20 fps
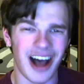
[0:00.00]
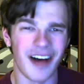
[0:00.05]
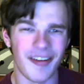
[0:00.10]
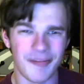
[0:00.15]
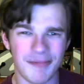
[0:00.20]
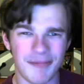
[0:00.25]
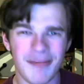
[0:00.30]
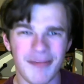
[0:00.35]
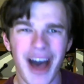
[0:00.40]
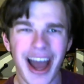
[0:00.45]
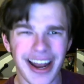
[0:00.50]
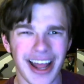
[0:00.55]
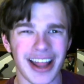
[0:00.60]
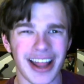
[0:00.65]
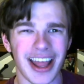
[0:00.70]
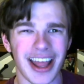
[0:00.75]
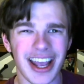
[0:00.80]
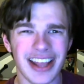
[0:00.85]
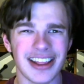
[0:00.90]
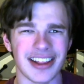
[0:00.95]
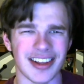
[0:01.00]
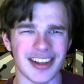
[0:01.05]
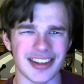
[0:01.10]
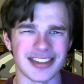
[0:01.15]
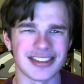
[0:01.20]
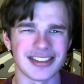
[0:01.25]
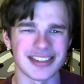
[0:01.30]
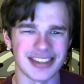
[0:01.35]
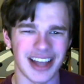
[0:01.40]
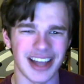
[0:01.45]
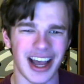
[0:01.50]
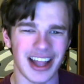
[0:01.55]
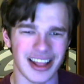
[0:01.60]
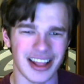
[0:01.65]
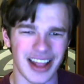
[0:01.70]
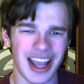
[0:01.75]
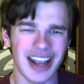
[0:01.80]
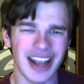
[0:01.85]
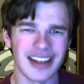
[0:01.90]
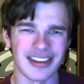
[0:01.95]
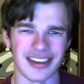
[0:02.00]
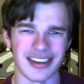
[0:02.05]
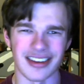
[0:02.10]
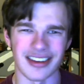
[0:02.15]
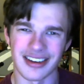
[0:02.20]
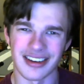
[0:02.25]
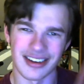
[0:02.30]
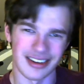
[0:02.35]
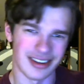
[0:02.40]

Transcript: man, I like this. I liked it.